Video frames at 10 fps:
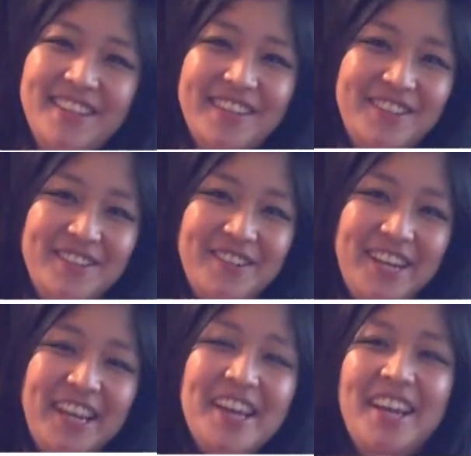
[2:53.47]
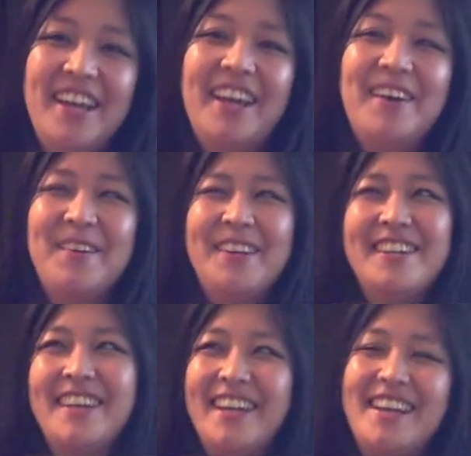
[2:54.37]
lingerie, or
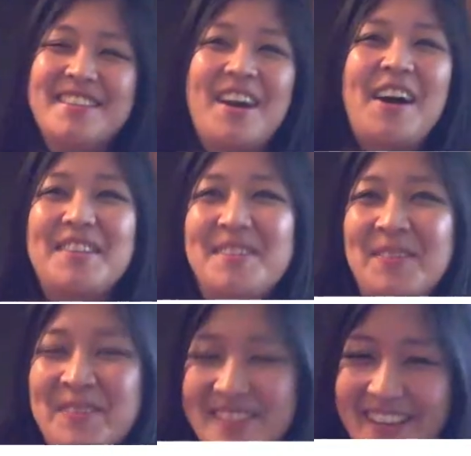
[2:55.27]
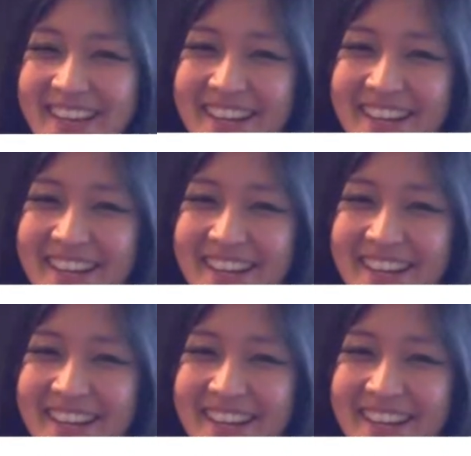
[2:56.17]
I guess costumes,